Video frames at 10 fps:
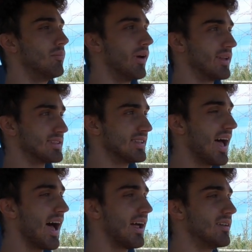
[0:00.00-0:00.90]
but it's
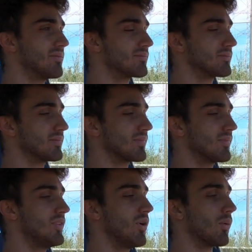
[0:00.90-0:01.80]
not, you know,